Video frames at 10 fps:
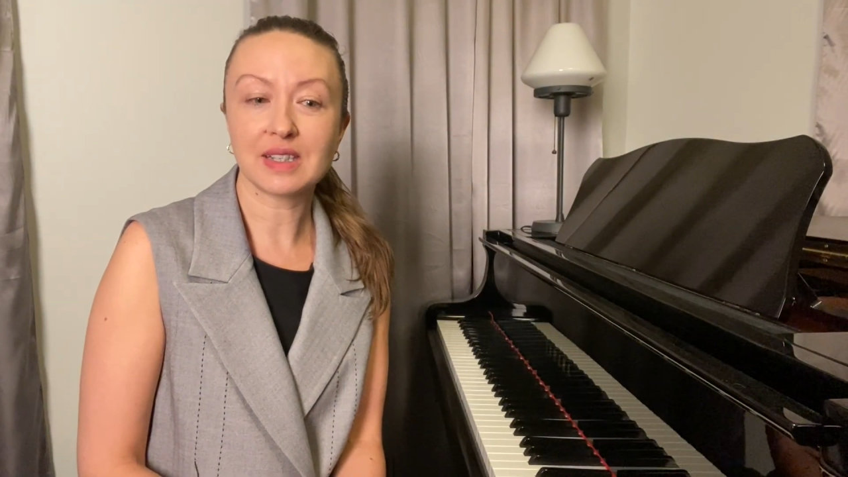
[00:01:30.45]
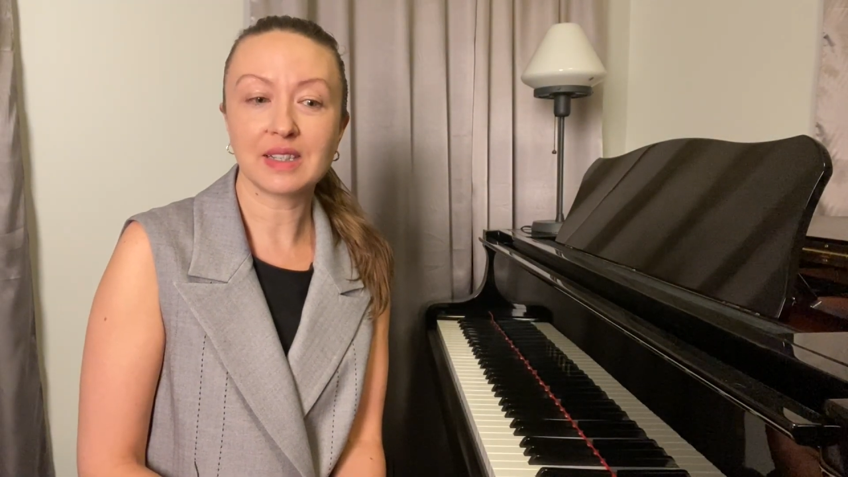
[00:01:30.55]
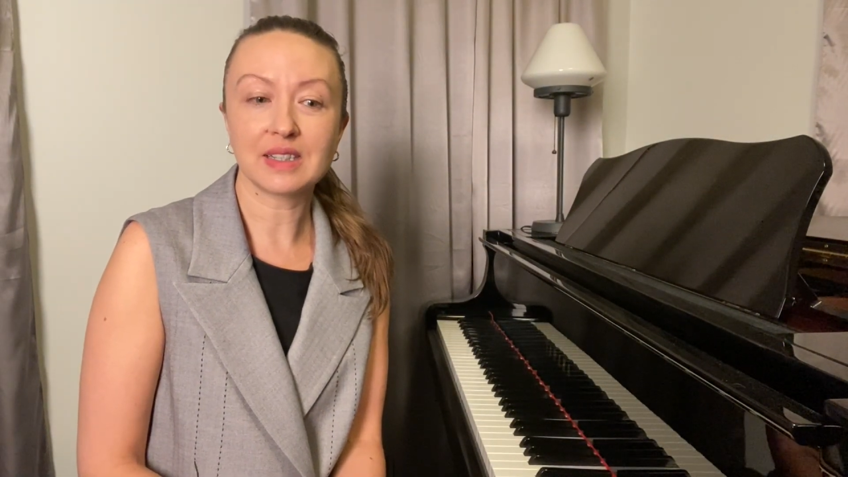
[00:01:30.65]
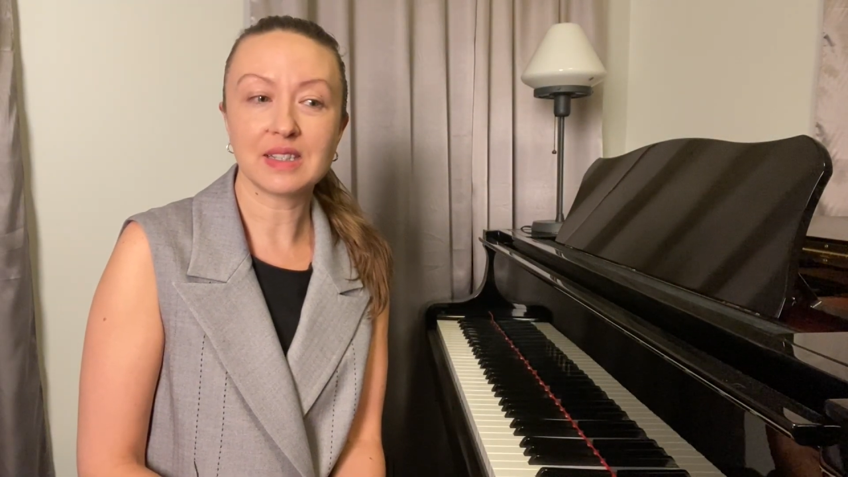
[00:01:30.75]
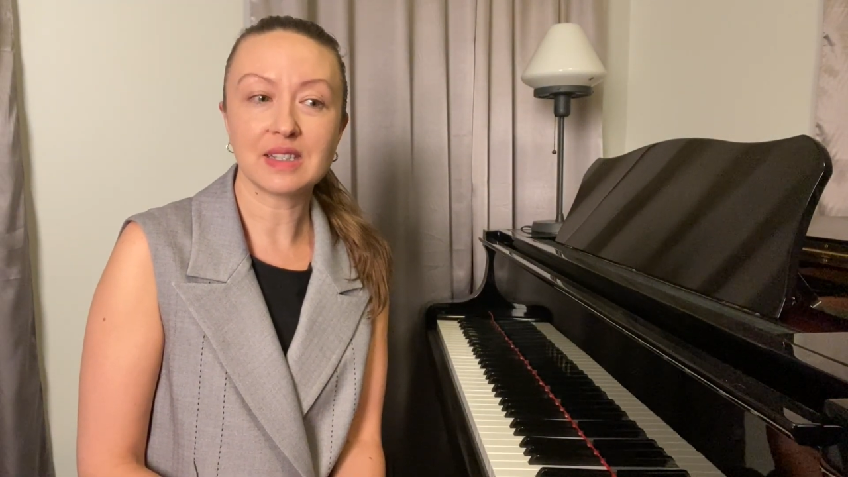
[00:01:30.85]

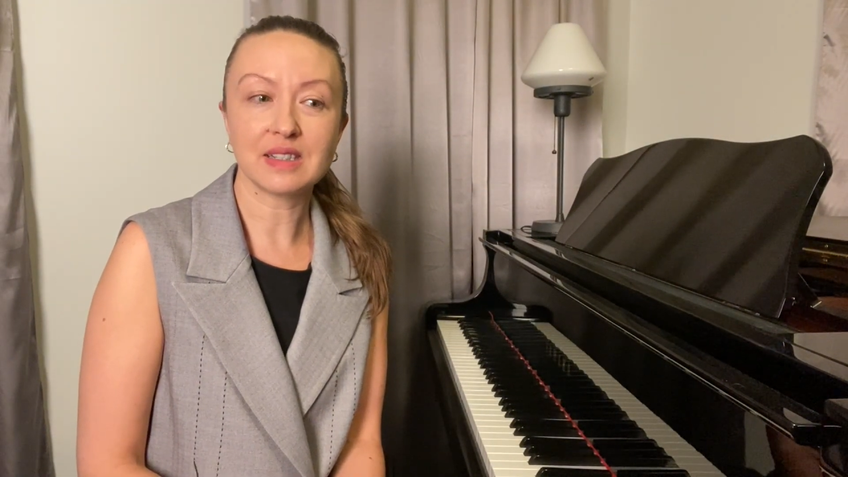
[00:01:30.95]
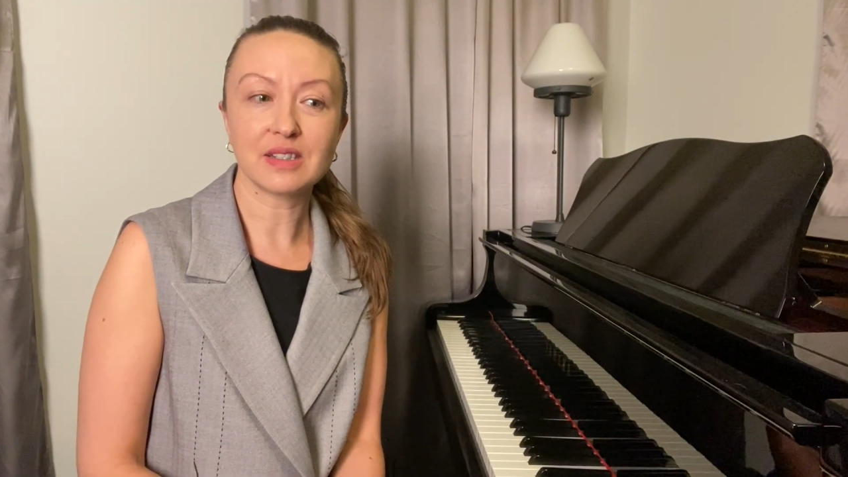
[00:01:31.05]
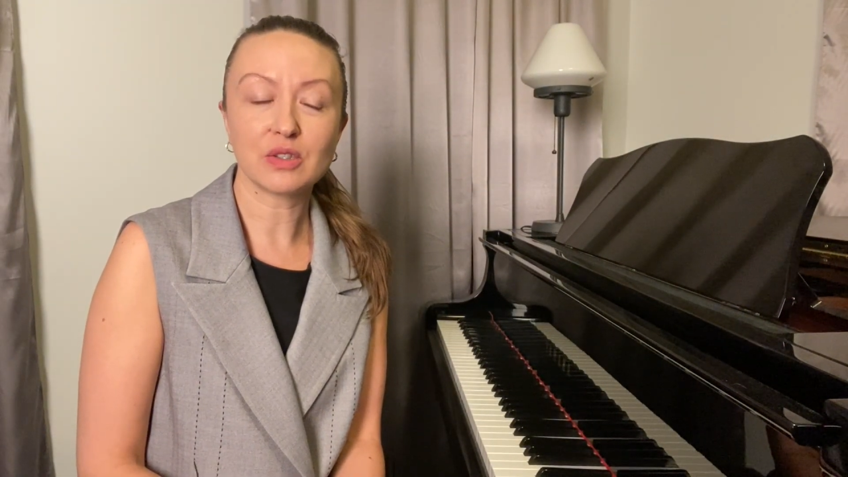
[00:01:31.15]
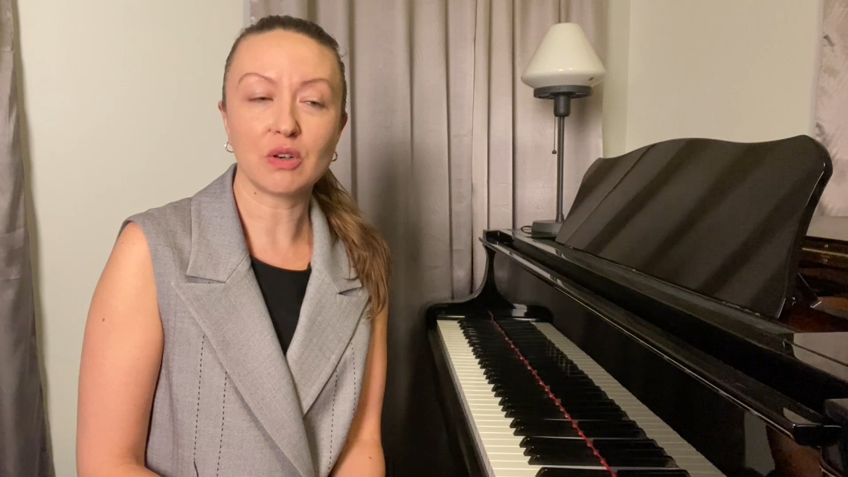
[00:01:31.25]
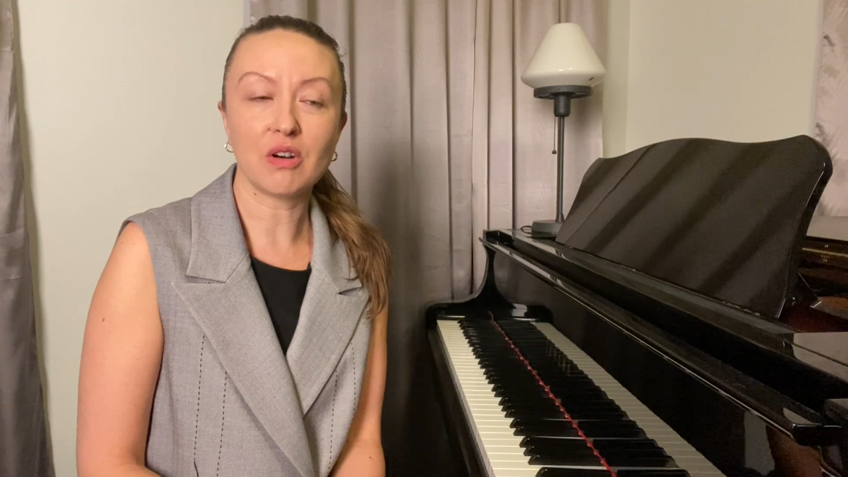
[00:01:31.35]

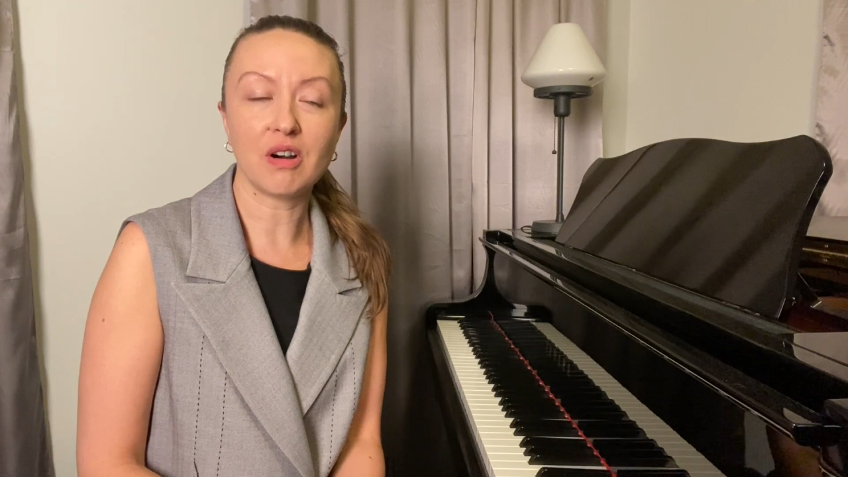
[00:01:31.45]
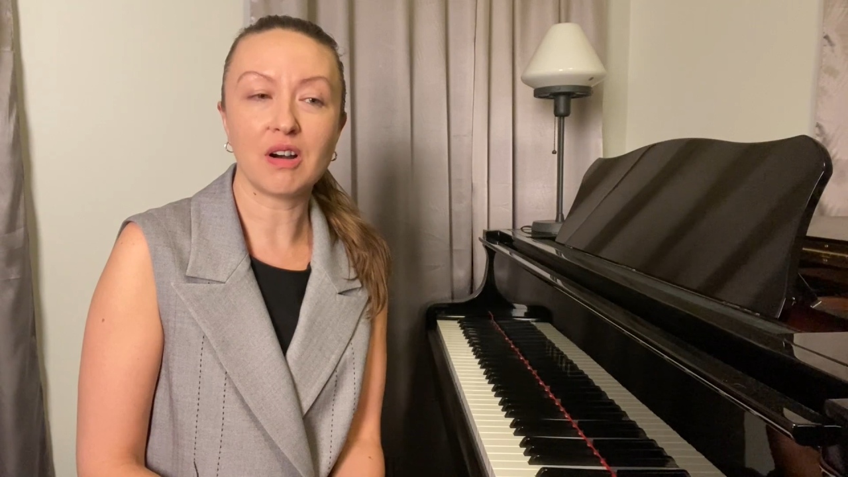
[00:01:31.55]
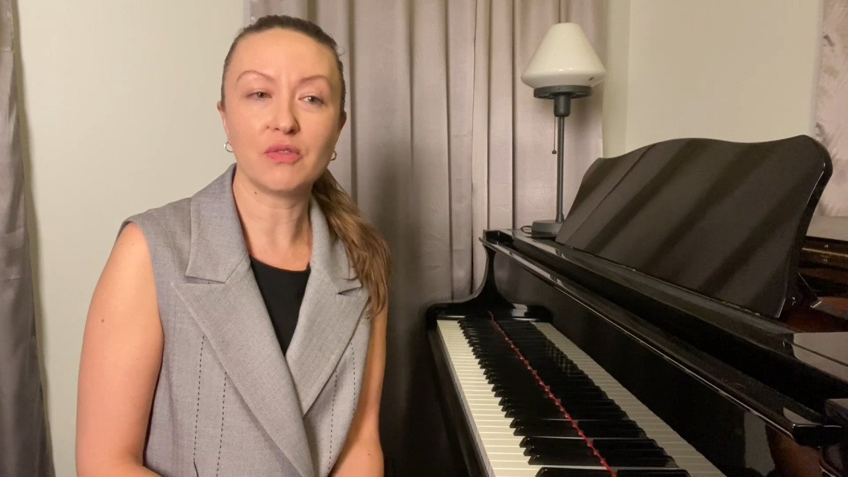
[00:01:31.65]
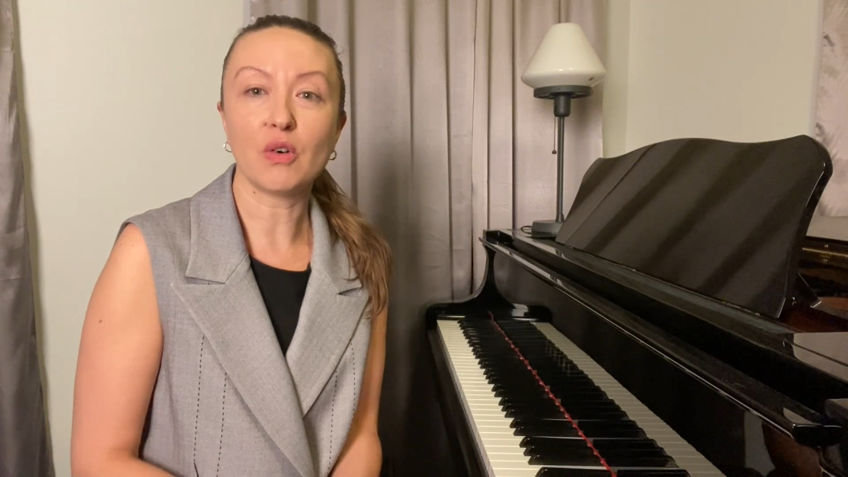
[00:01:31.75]
consist of